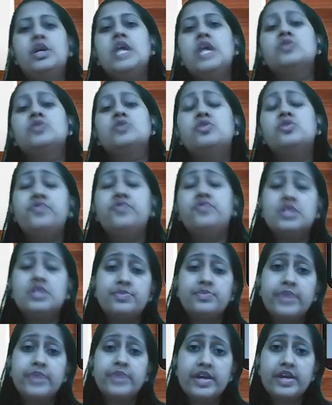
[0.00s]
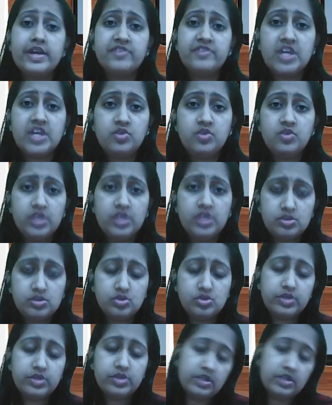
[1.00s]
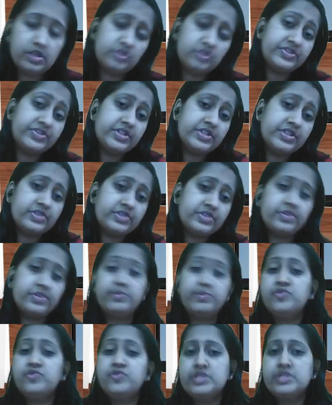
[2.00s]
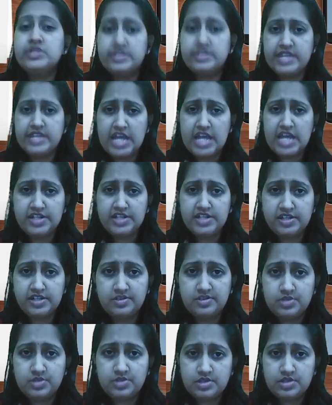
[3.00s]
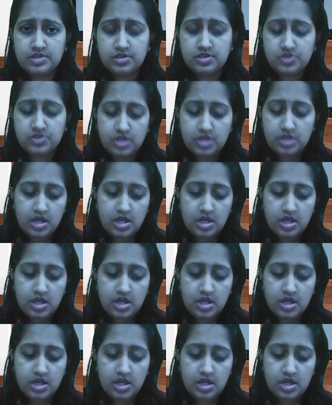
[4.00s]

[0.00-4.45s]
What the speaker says: So the first pair we are going to look into is descriptive versus analytical research.